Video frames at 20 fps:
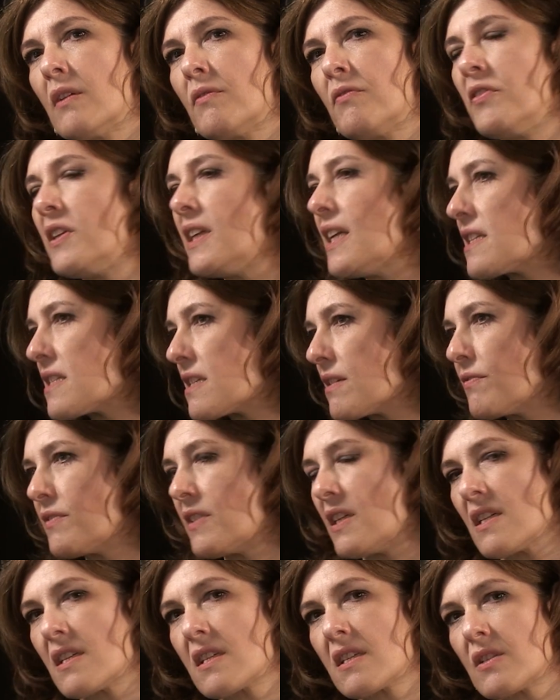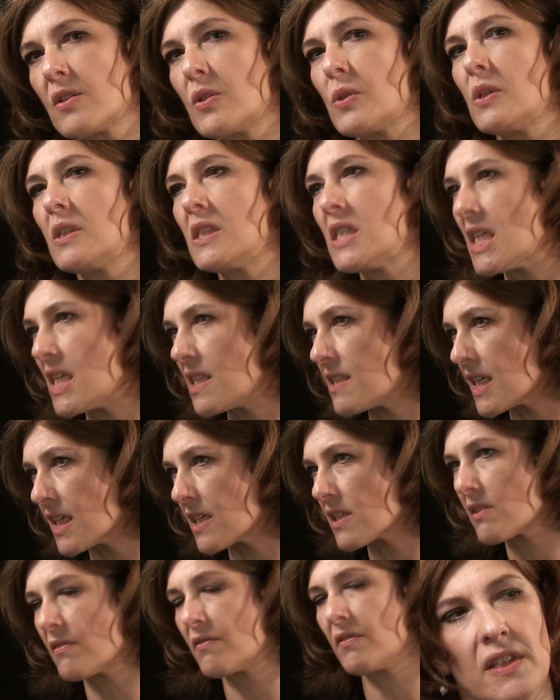finesse of this, to the
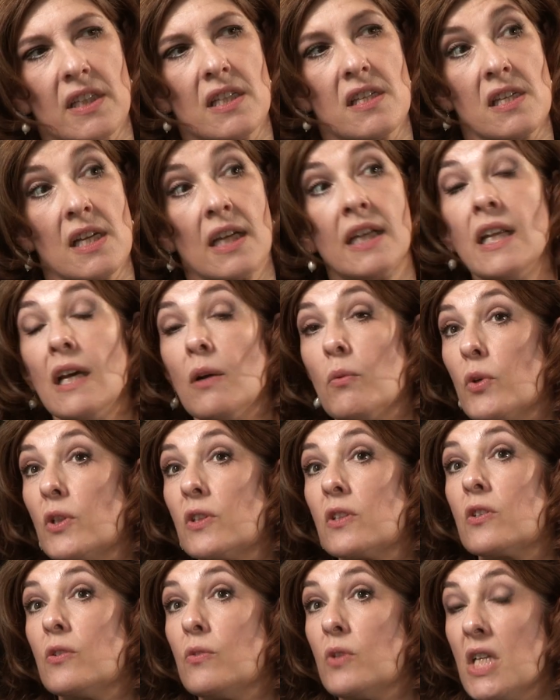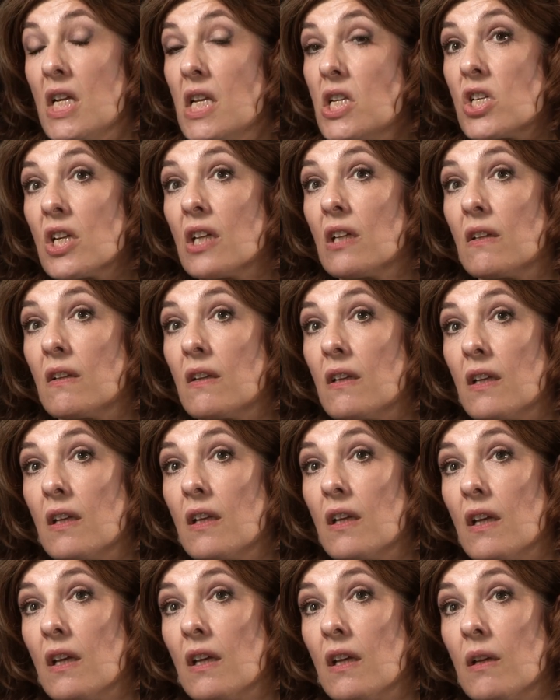details of this, and I want to teach it.
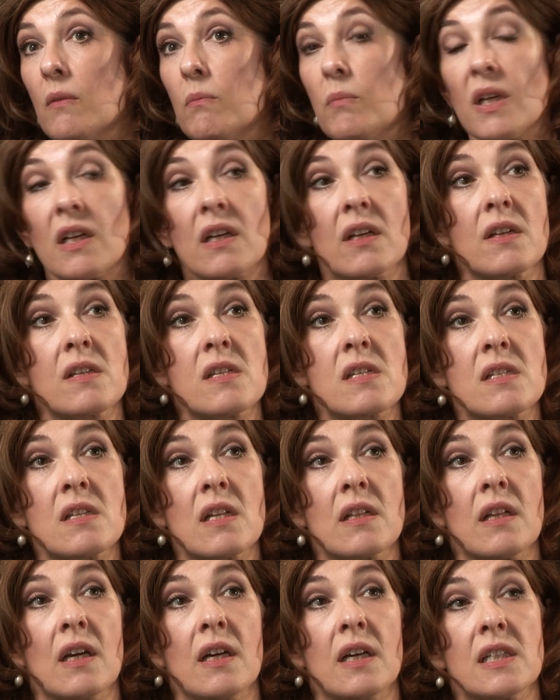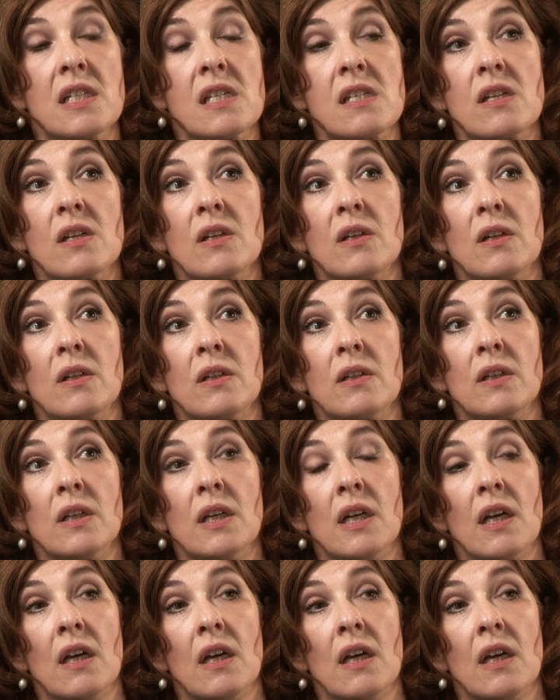Because I saw